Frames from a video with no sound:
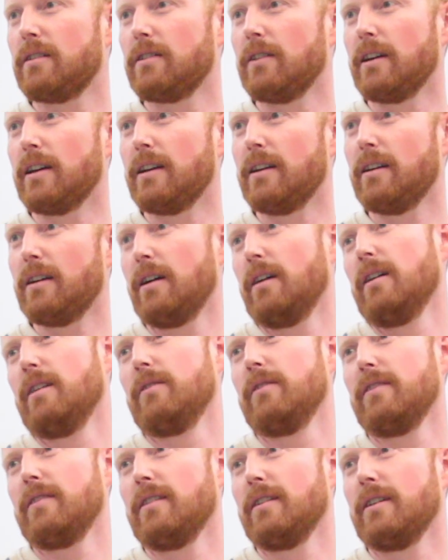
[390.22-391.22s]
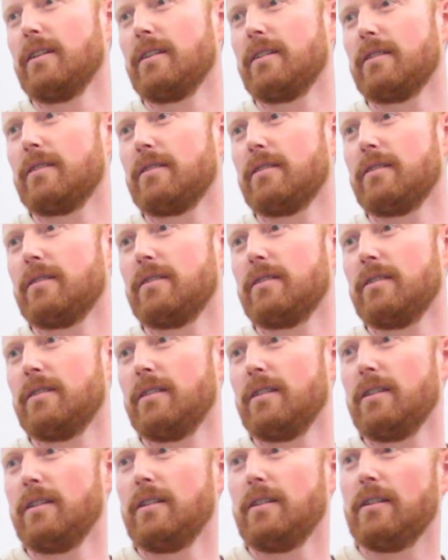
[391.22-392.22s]
It's like, I was like,
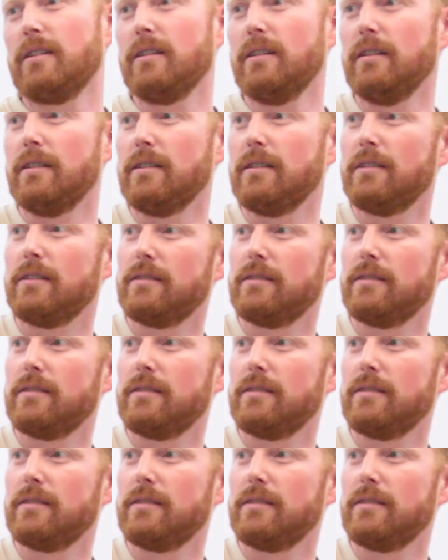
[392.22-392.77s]
oh.